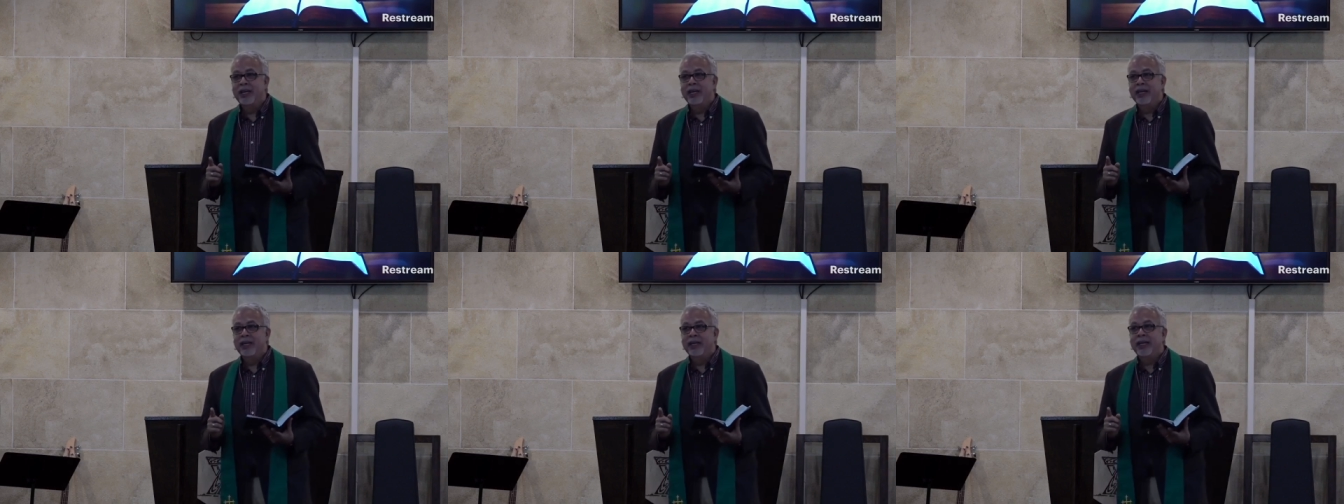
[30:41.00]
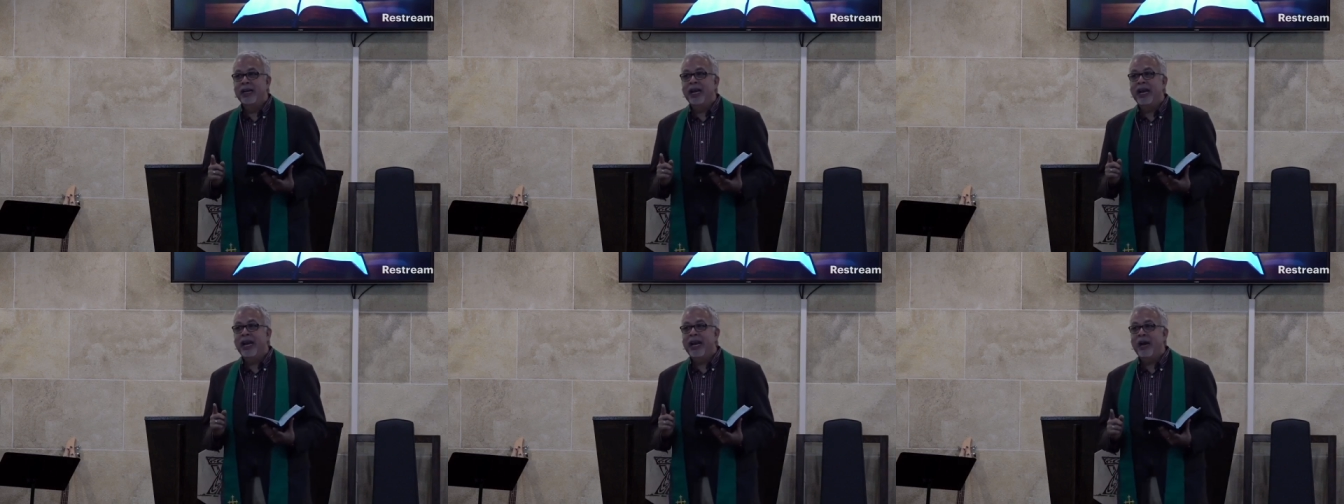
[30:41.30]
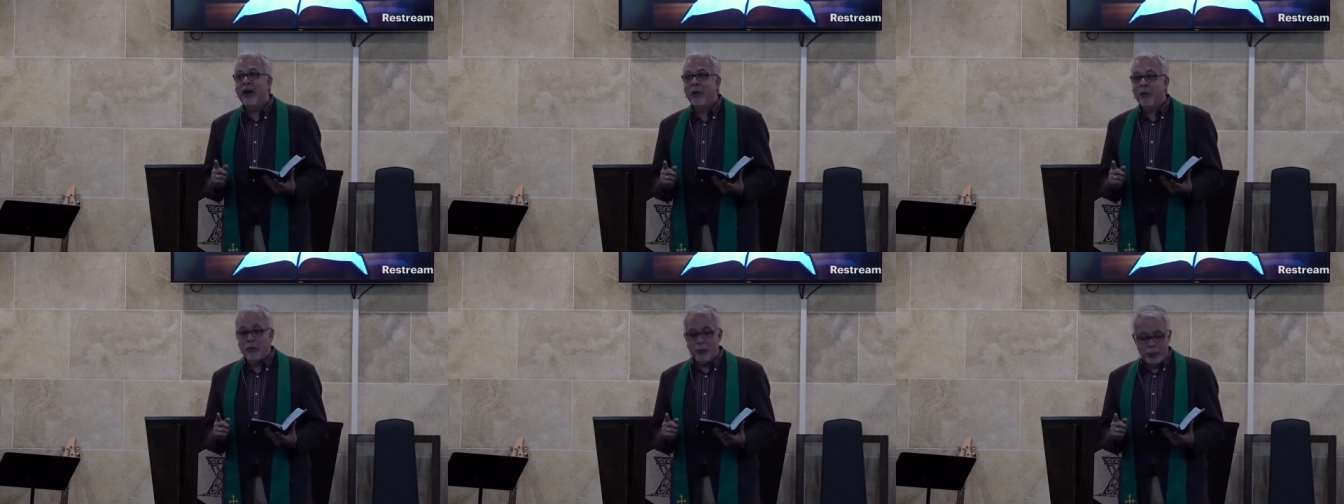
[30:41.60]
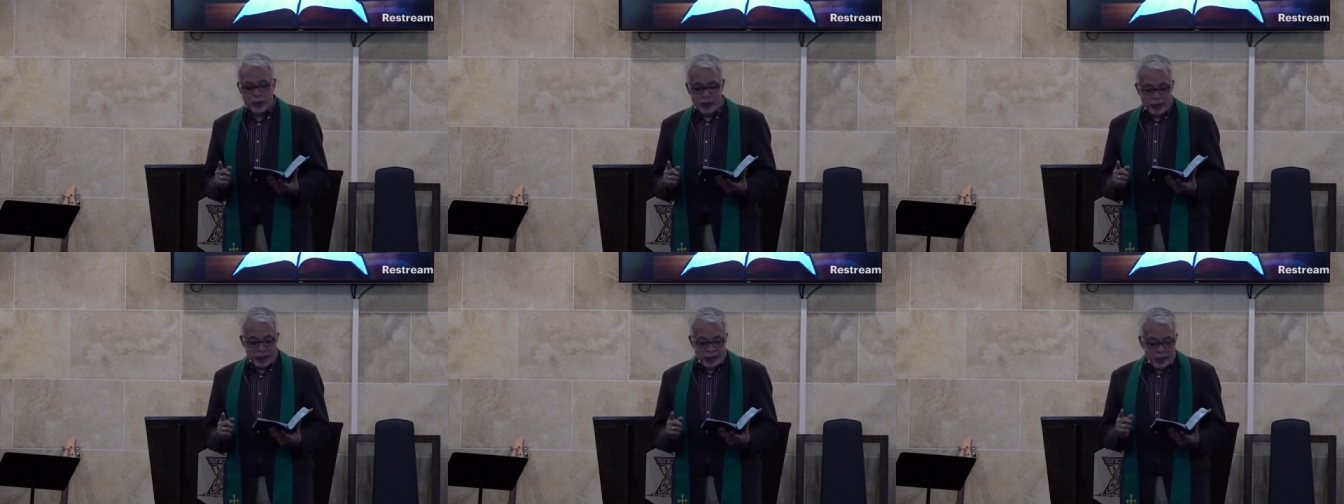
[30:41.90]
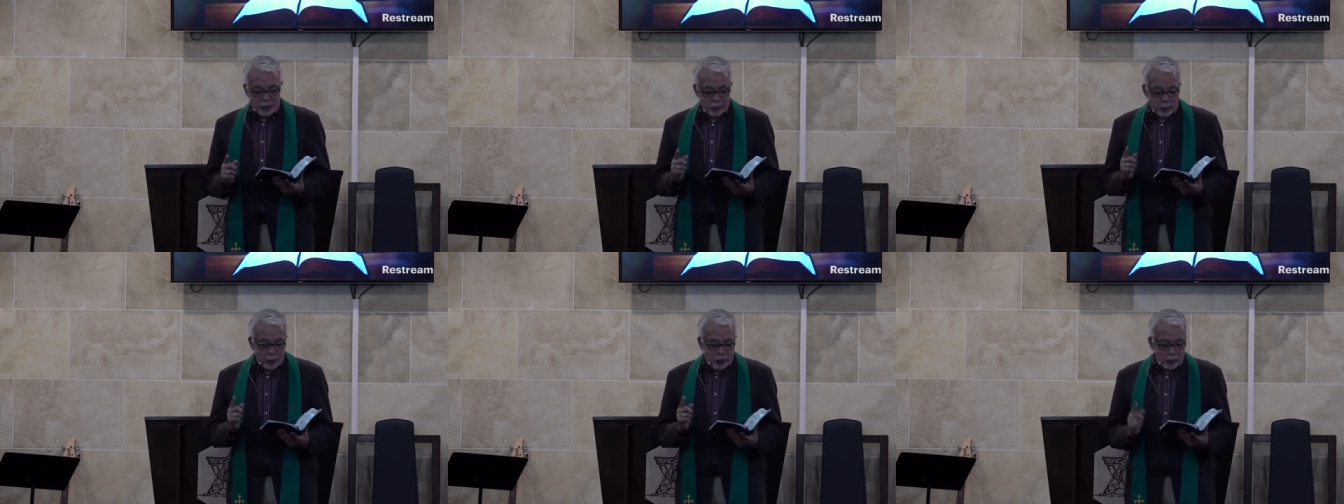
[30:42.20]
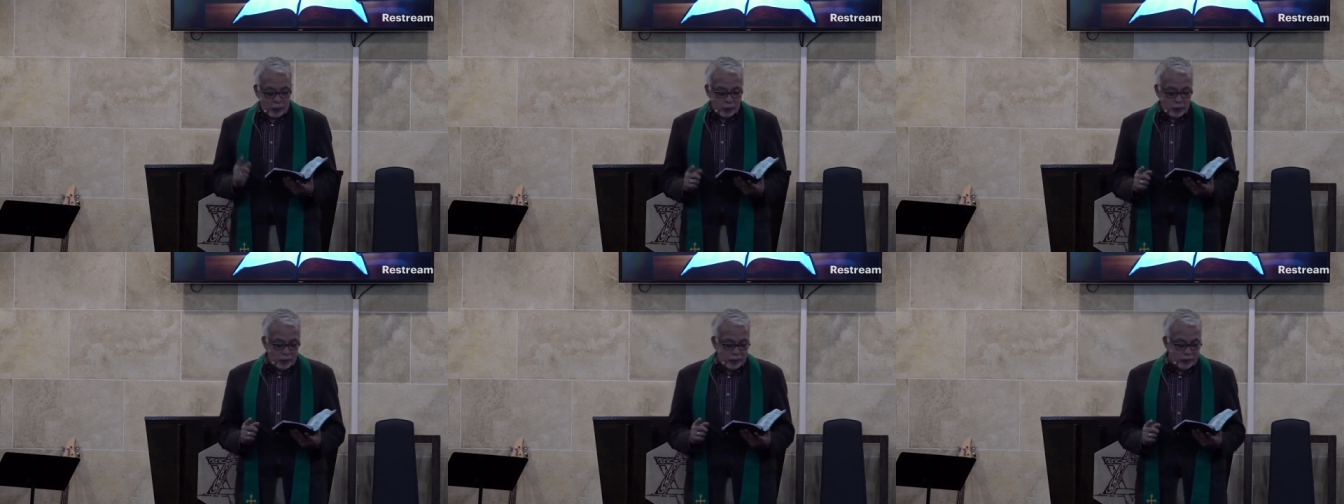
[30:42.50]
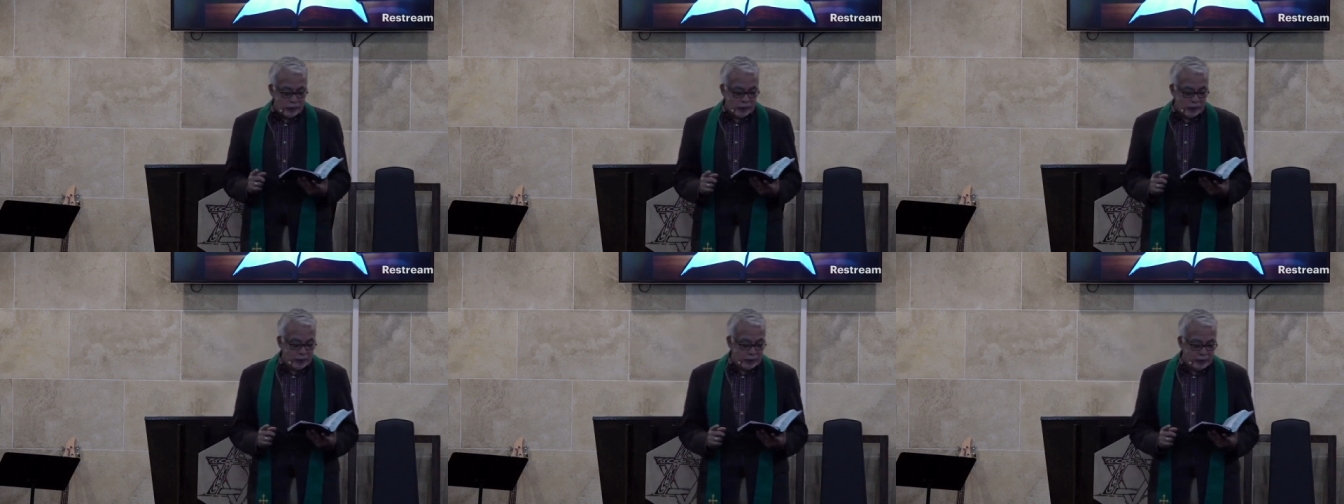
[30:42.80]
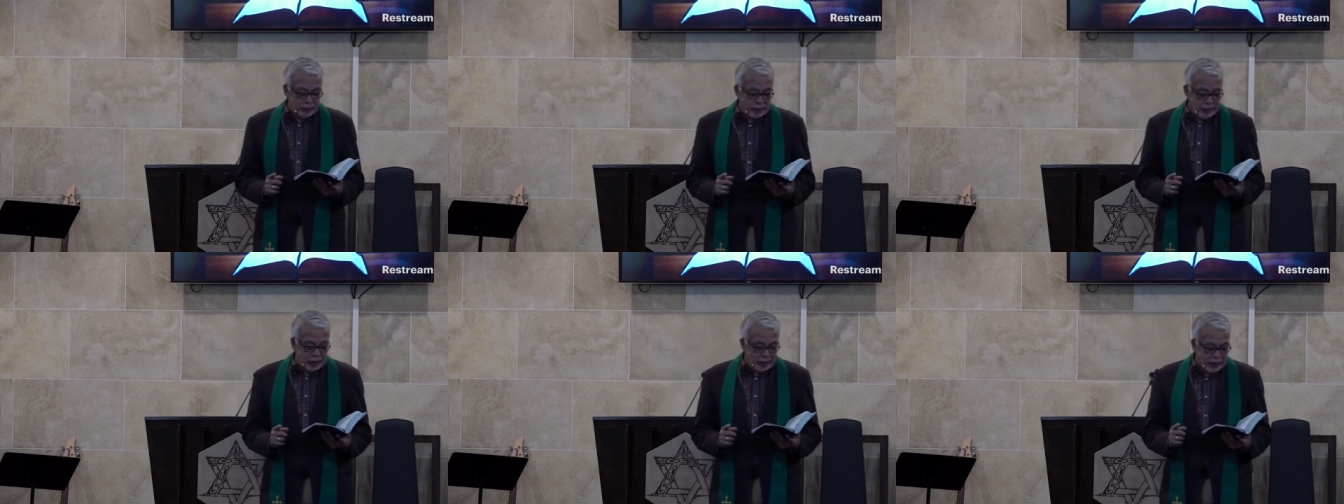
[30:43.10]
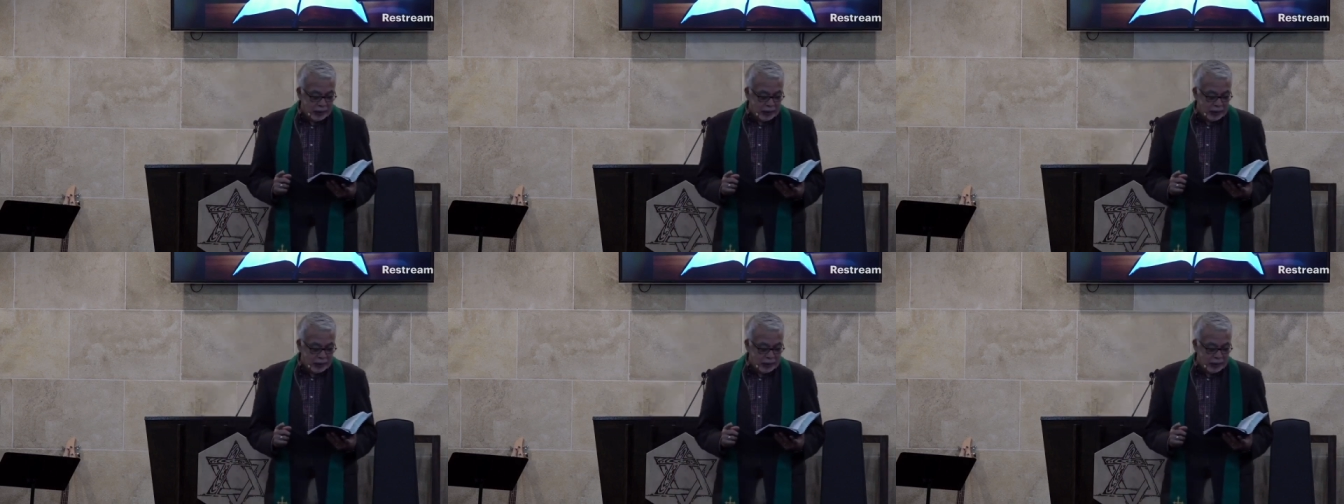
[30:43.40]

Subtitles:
to help. And what were those?